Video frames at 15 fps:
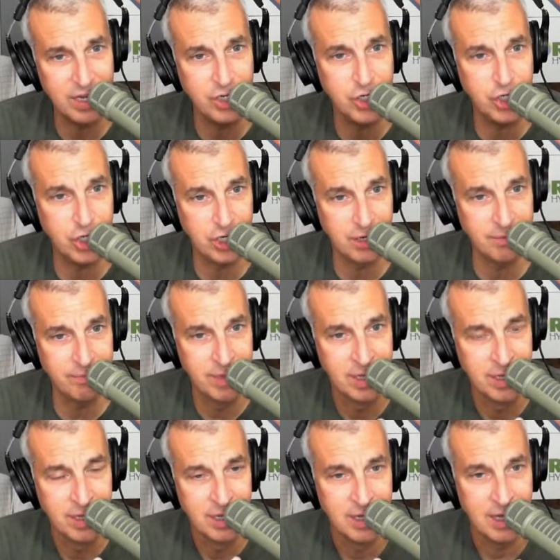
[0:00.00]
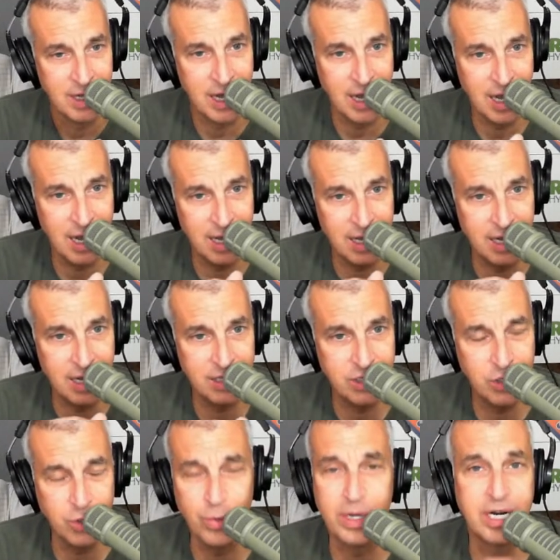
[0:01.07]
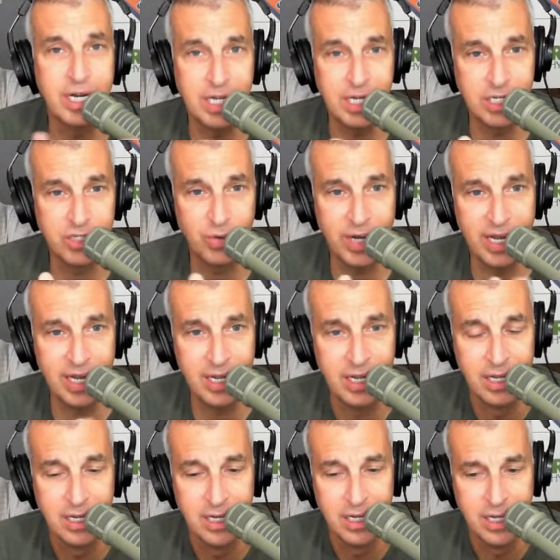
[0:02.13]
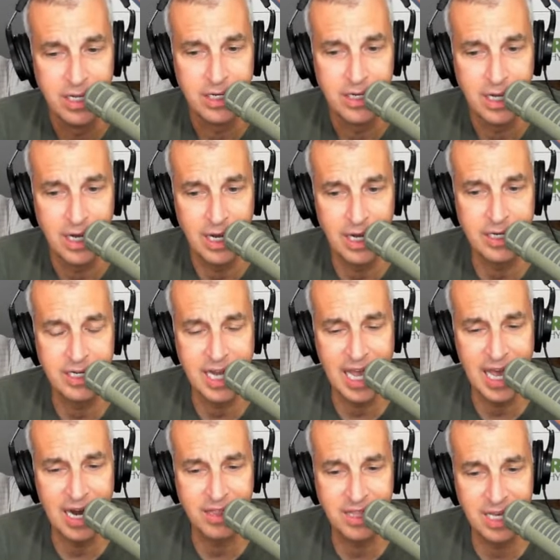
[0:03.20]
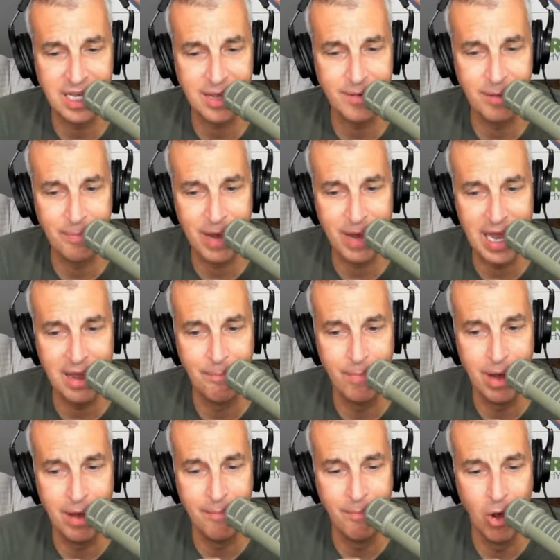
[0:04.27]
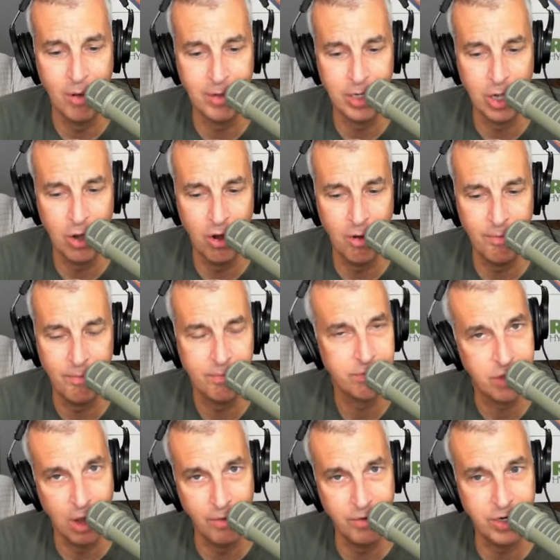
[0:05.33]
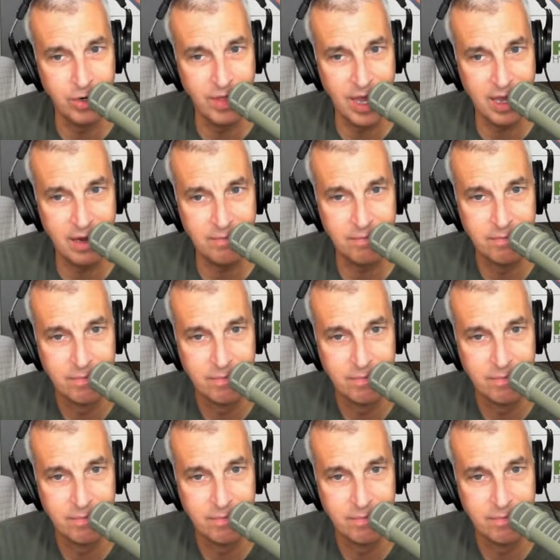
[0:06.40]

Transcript: Jim doing it his way. Dad, I think I'm going to buy a mobile home. Don't do that.